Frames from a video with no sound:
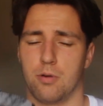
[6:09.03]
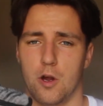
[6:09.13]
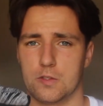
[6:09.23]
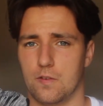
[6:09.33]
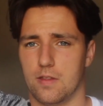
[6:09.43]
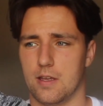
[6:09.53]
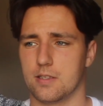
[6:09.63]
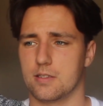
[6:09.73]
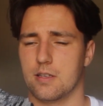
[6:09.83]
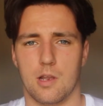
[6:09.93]
Pros for
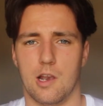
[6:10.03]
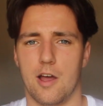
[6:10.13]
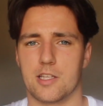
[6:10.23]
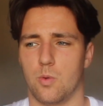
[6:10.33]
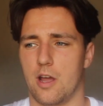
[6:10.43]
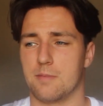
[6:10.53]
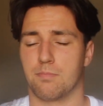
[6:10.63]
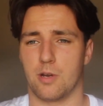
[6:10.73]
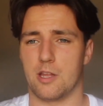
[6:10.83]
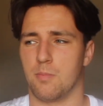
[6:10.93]
this: lightweight,
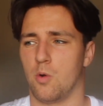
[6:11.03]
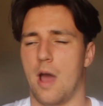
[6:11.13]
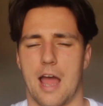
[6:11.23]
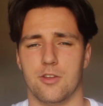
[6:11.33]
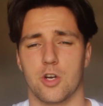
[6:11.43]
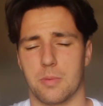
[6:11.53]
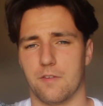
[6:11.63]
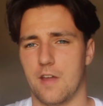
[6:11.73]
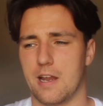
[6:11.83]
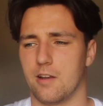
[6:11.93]
breathable, and you're going to be
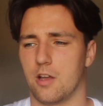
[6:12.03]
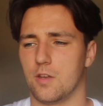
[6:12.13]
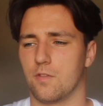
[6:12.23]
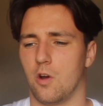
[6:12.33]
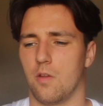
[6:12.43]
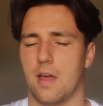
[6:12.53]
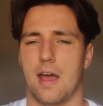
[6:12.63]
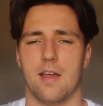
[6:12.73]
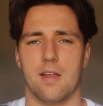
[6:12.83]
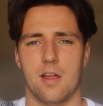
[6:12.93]
feeling like you've got
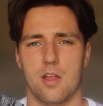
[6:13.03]
that